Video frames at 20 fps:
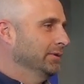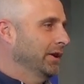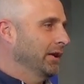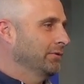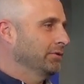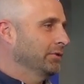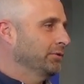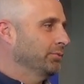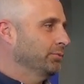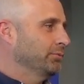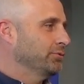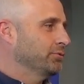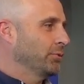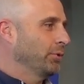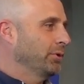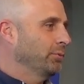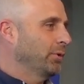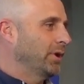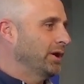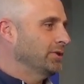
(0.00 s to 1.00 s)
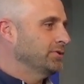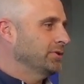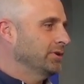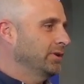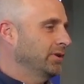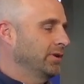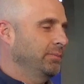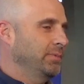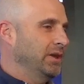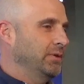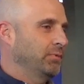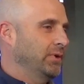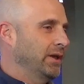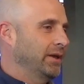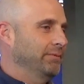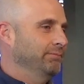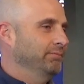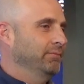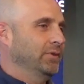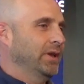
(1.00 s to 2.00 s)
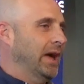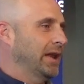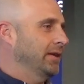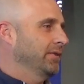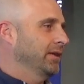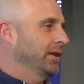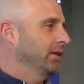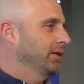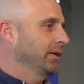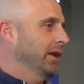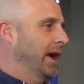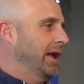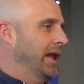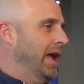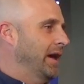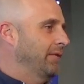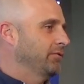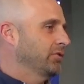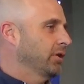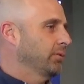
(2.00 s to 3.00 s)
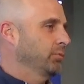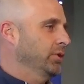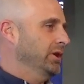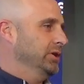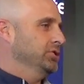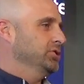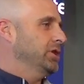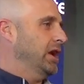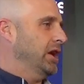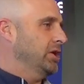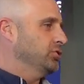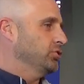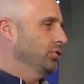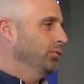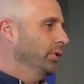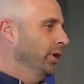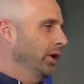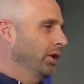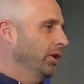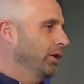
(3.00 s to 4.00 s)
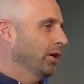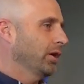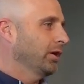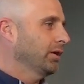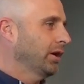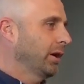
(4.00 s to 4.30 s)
None of us enjoyed watching it. I mean, we got in there and got after them. We didn't change who we are.